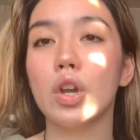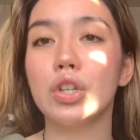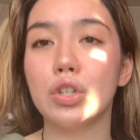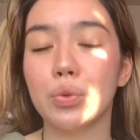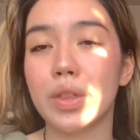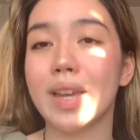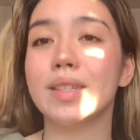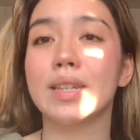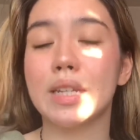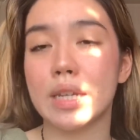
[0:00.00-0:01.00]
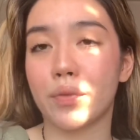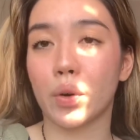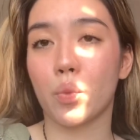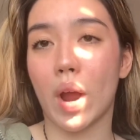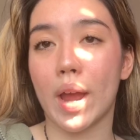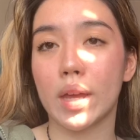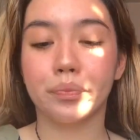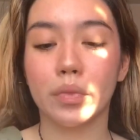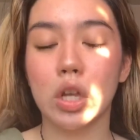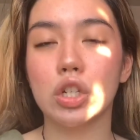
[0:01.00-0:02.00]
do things in a different way.
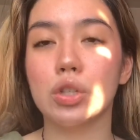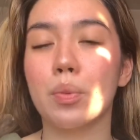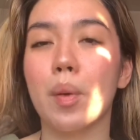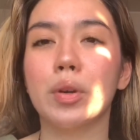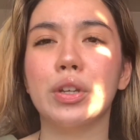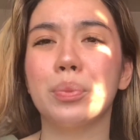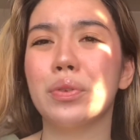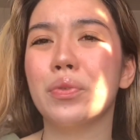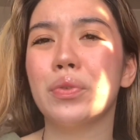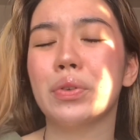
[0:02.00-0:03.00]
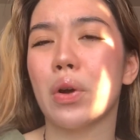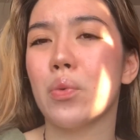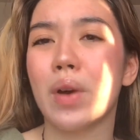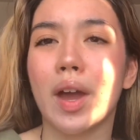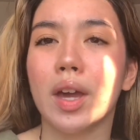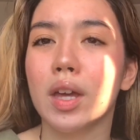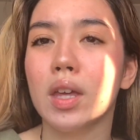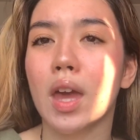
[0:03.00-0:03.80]
Just remember, you're beautiful in your own way,